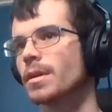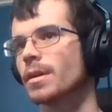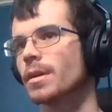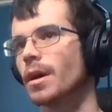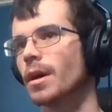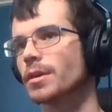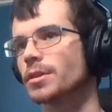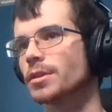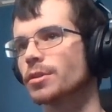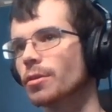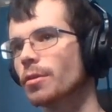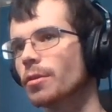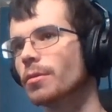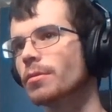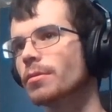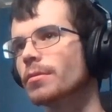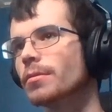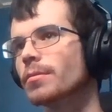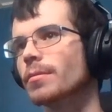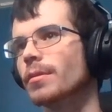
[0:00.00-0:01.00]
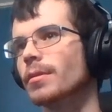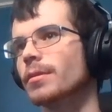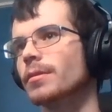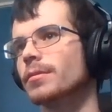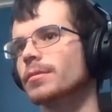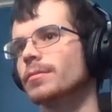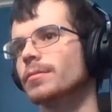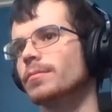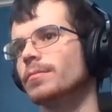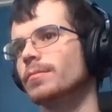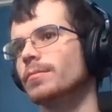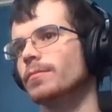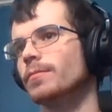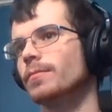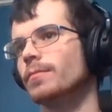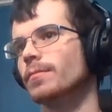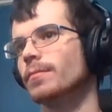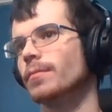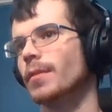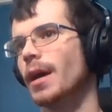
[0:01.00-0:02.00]
Also,
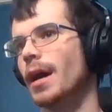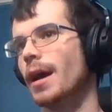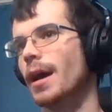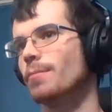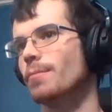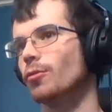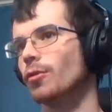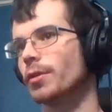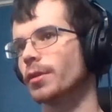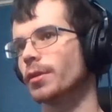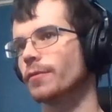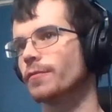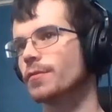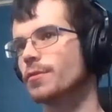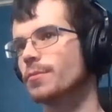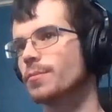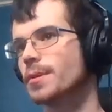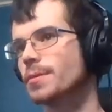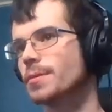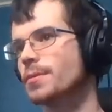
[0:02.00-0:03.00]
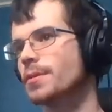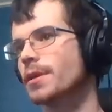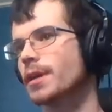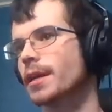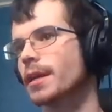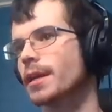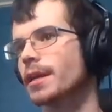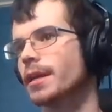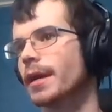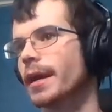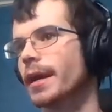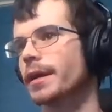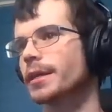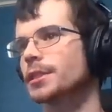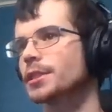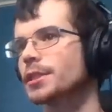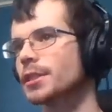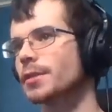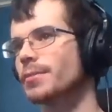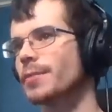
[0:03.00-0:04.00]
I'm one of the few people that can
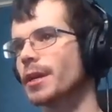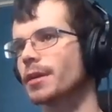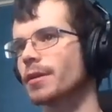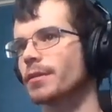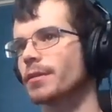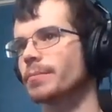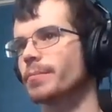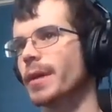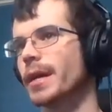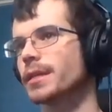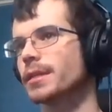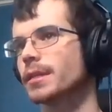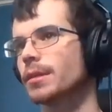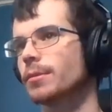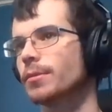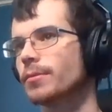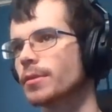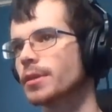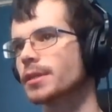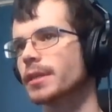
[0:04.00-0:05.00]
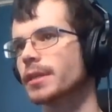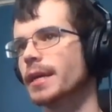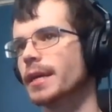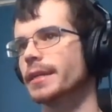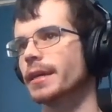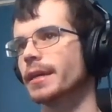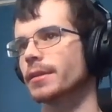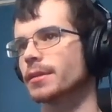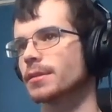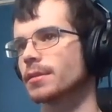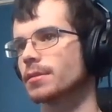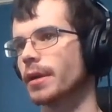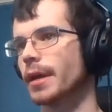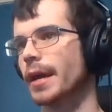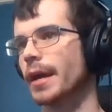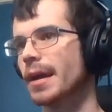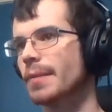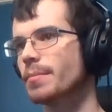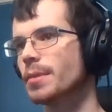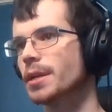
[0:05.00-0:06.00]
actually make a basket with this. I doubt that's going
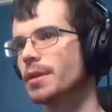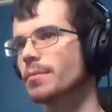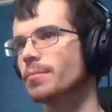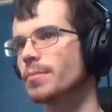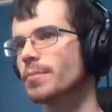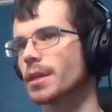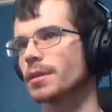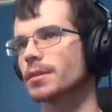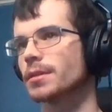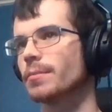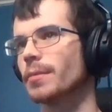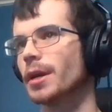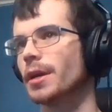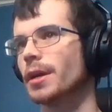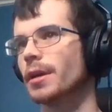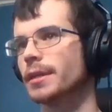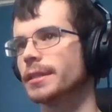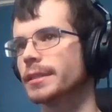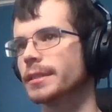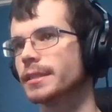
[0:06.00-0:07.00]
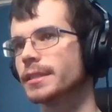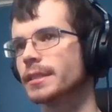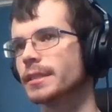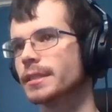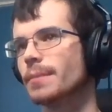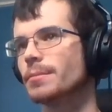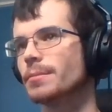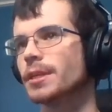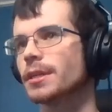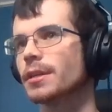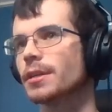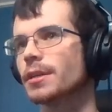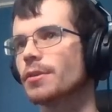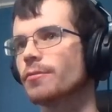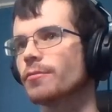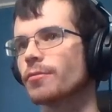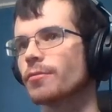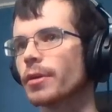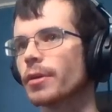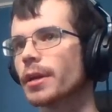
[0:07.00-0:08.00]
to happen because I'm not attempting to go
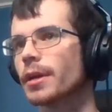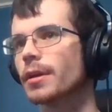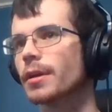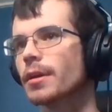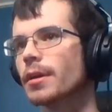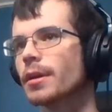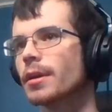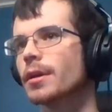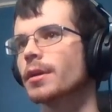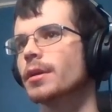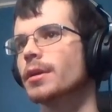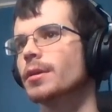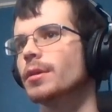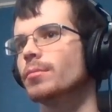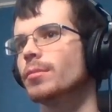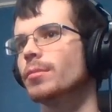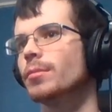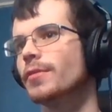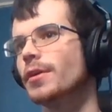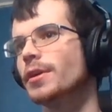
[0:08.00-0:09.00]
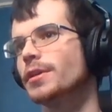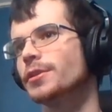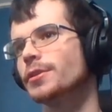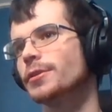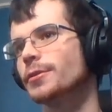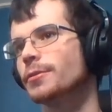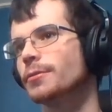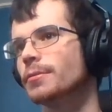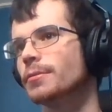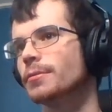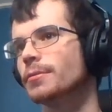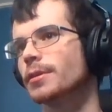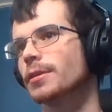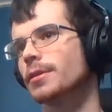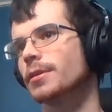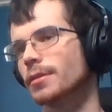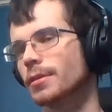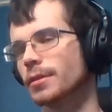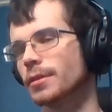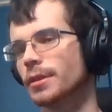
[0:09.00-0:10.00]
for it. But if I do,
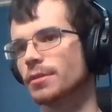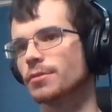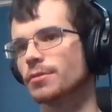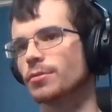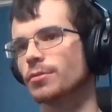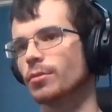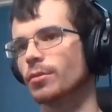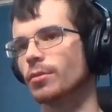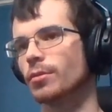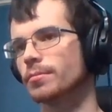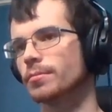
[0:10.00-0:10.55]
it's cool.